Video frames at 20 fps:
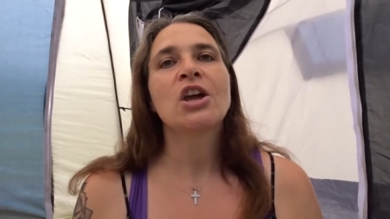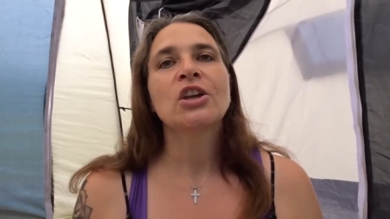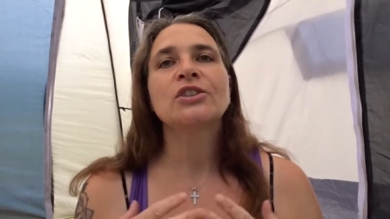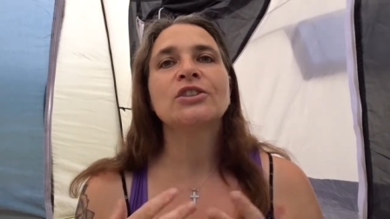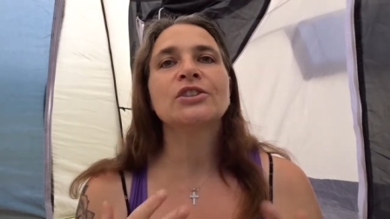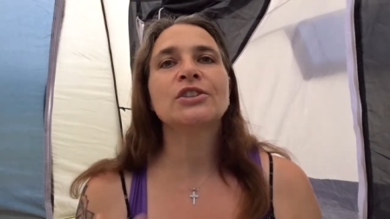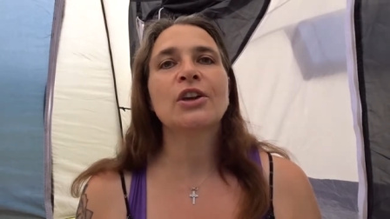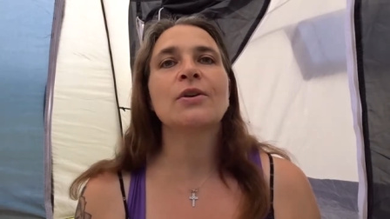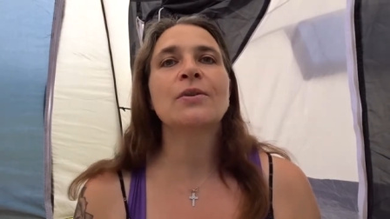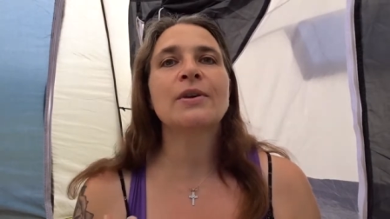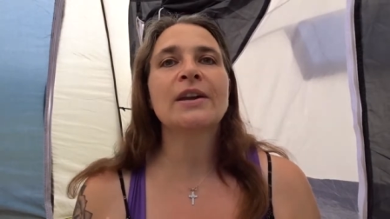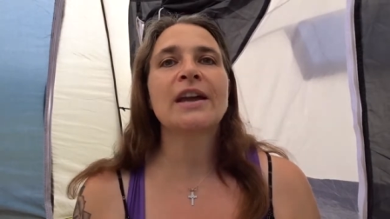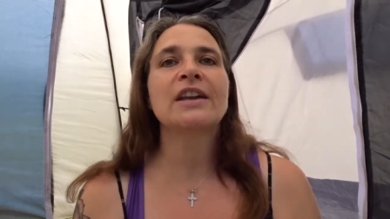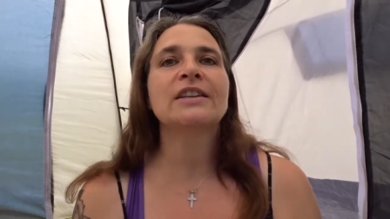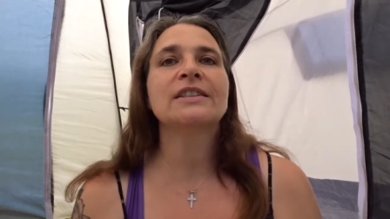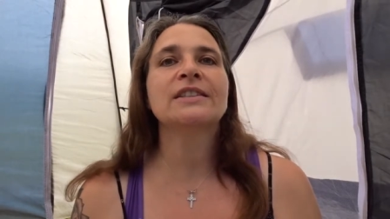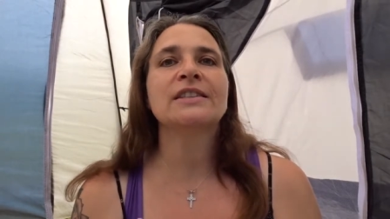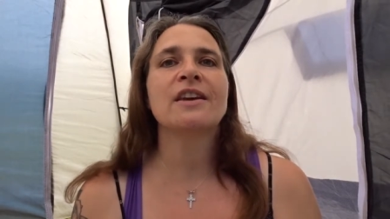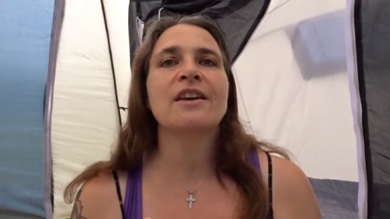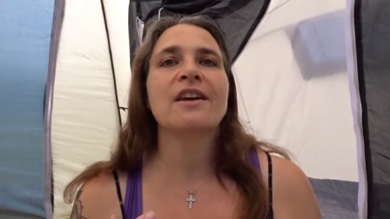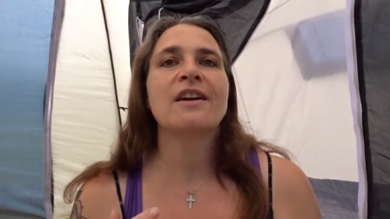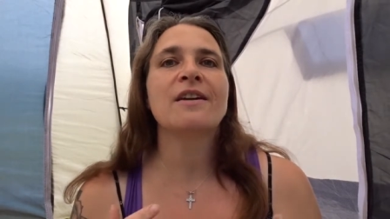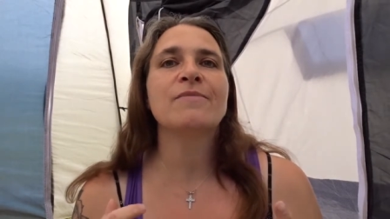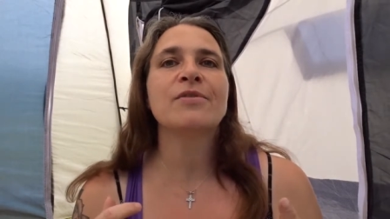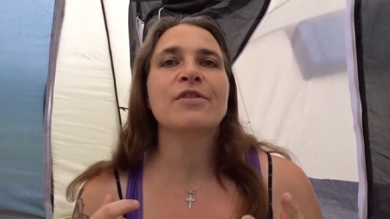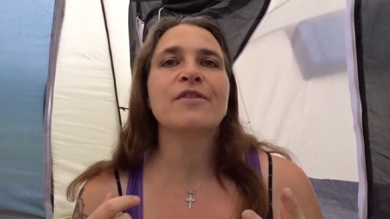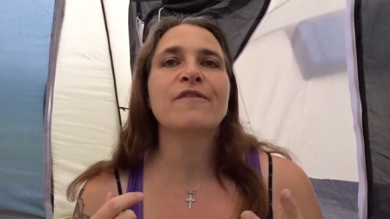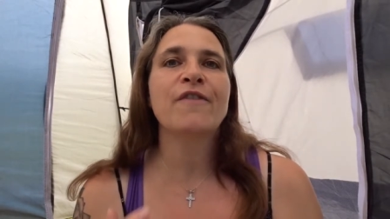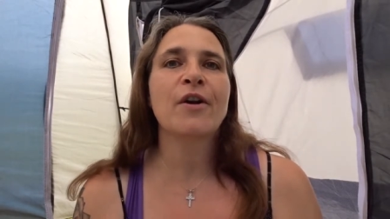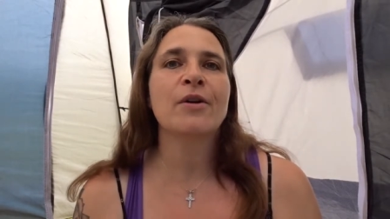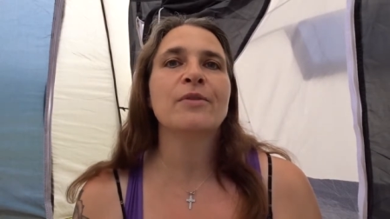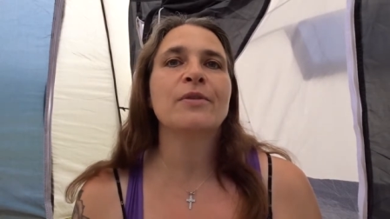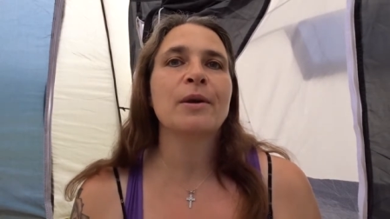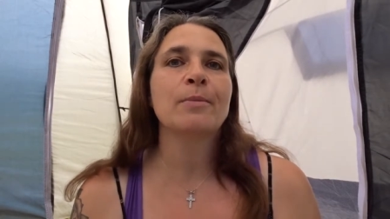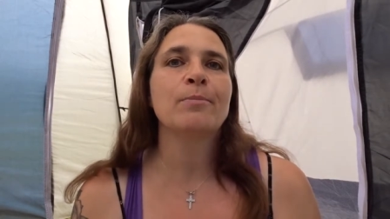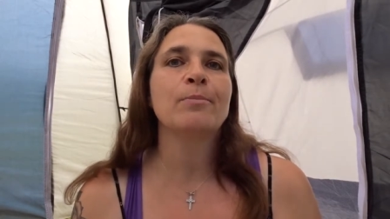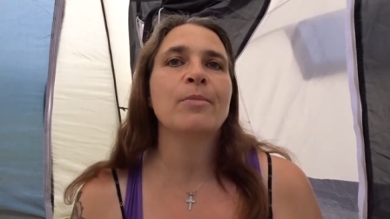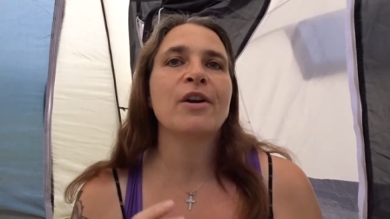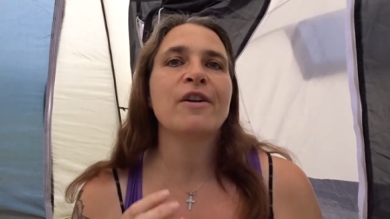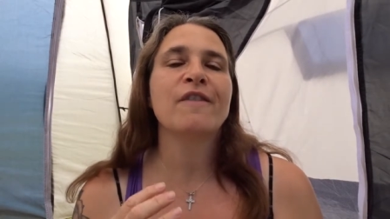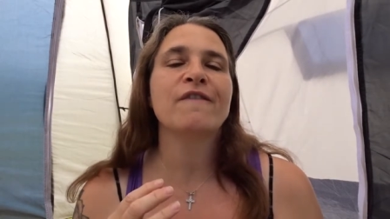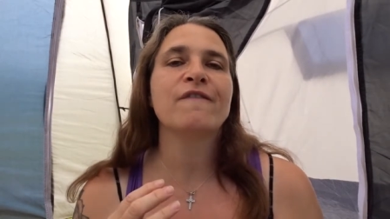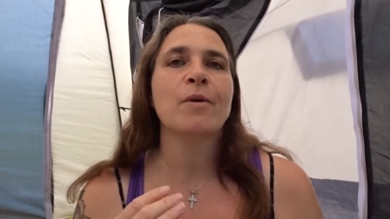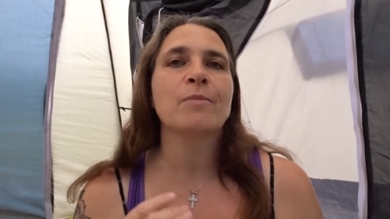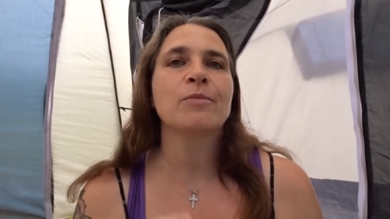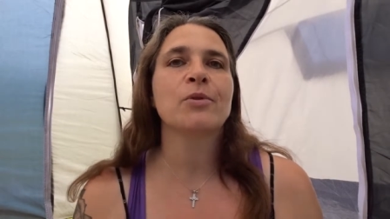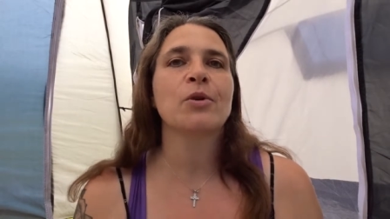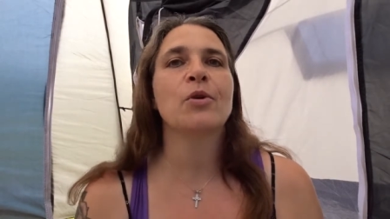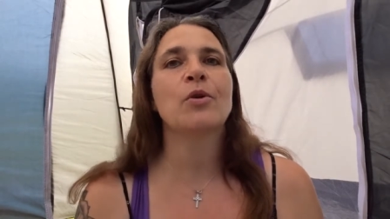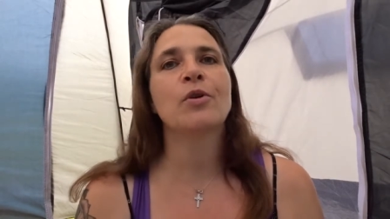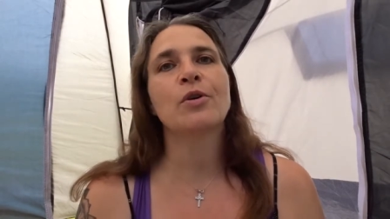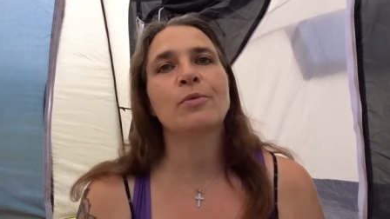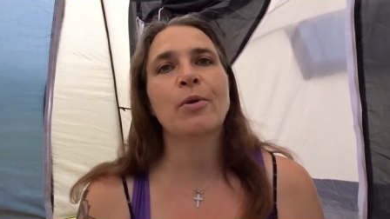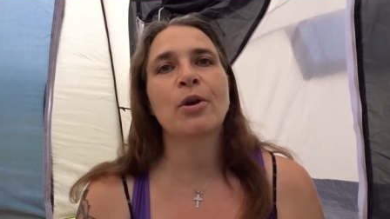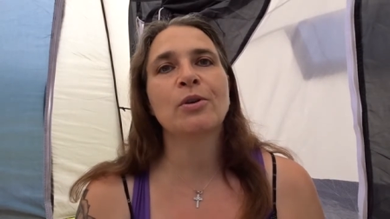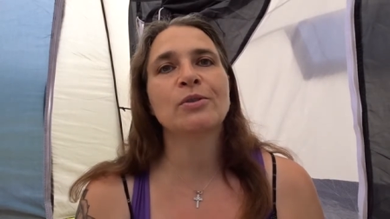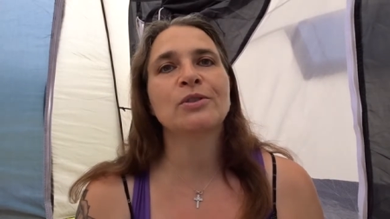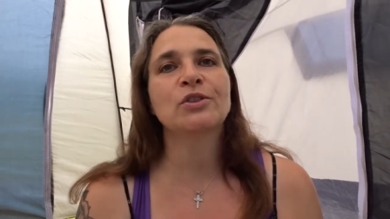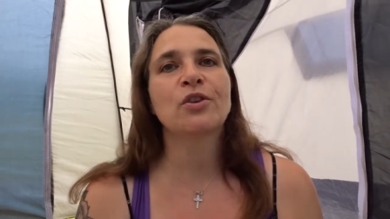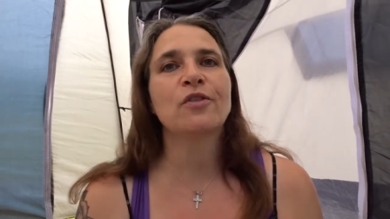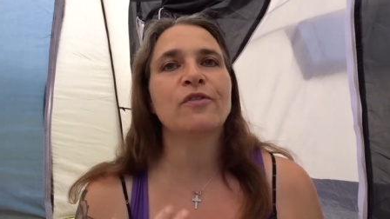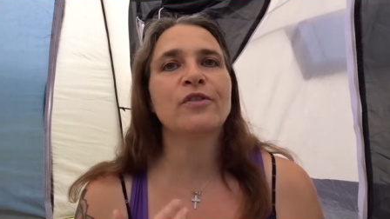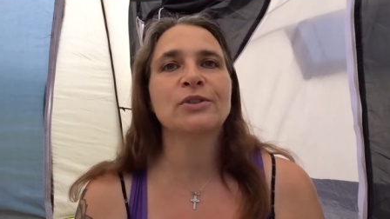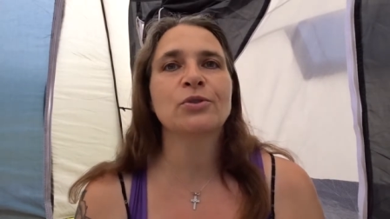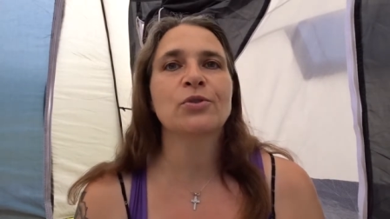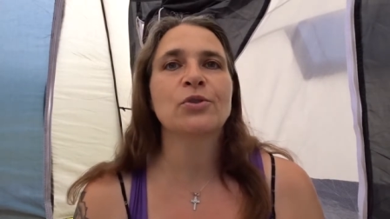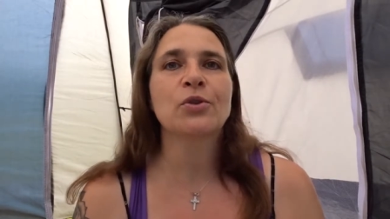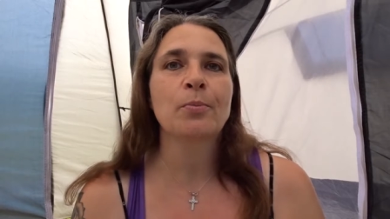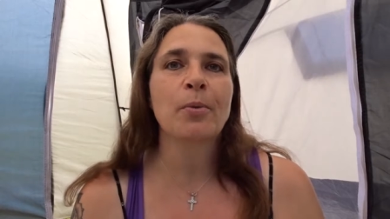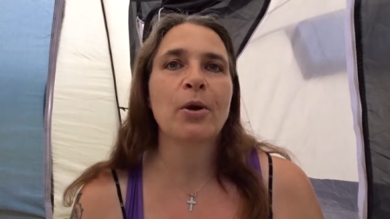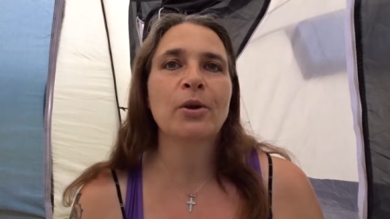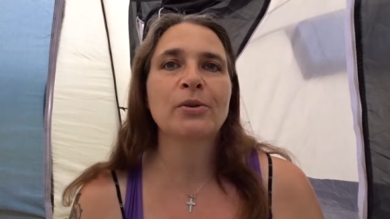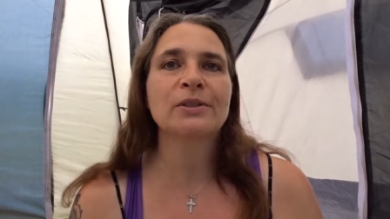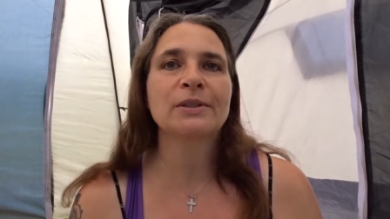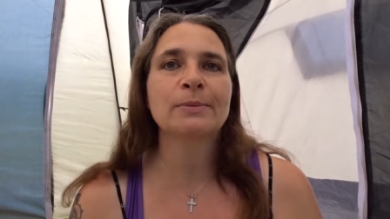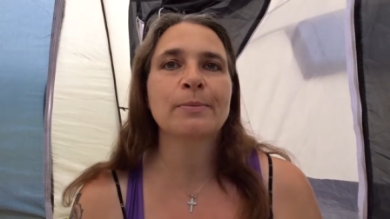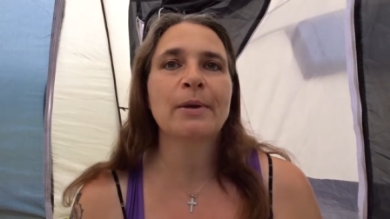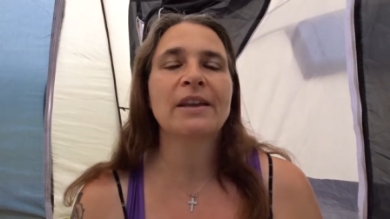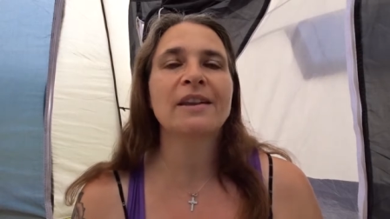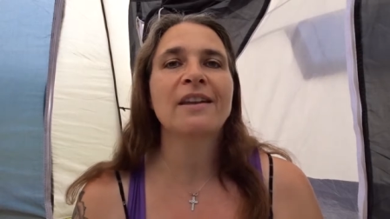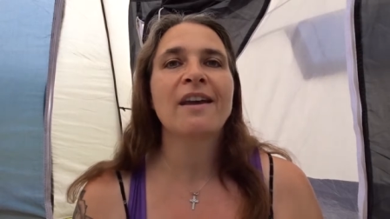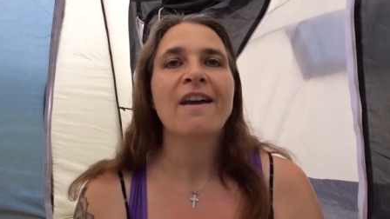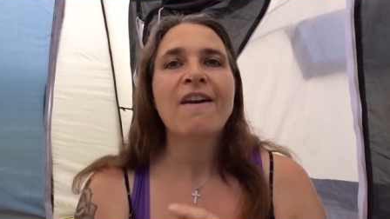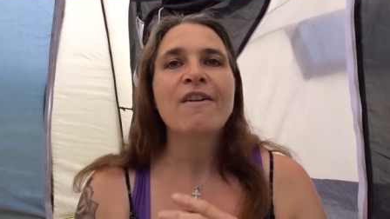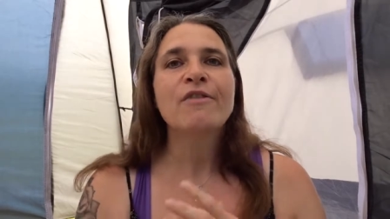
just go and get um, the phone number from your post office or your postman,